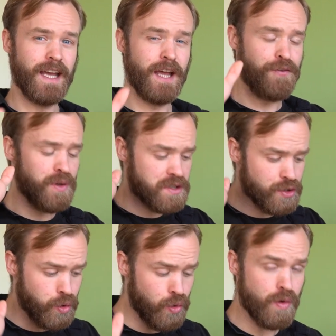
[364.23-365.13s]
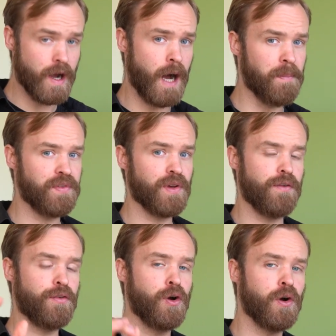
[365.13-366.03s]
If you eat 2 cups
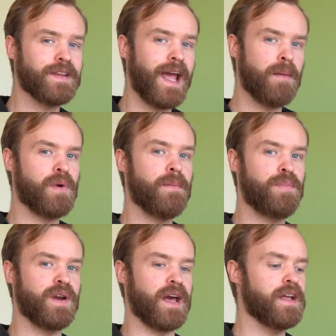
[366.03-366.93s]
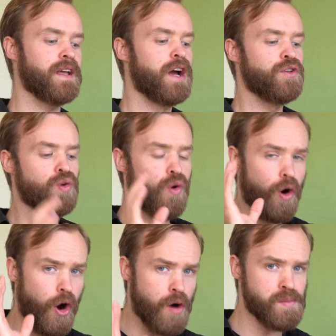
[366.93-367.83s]
of cooked amaranth per day, you
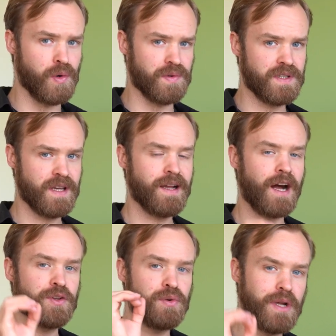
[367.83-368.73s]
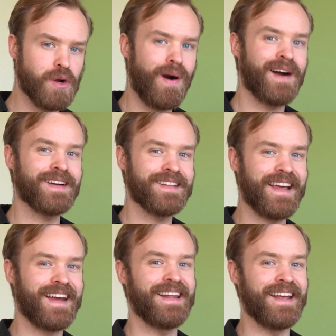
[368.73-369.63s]
almost got your required
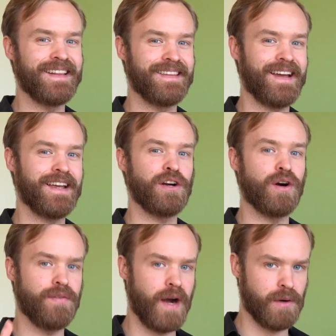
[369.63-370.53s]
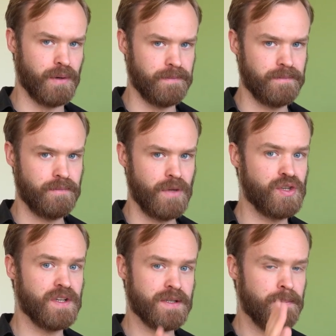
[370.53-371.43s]
daily intake of iron,
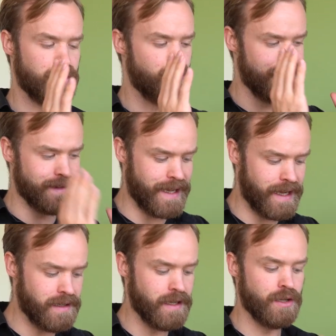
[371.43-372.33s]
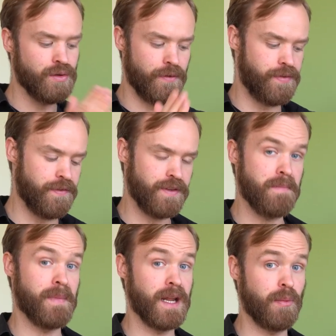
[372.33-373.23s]
which is between 10 to 50
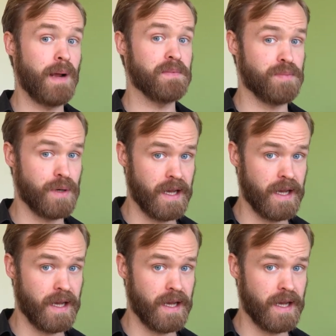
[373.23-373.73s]
milligrams per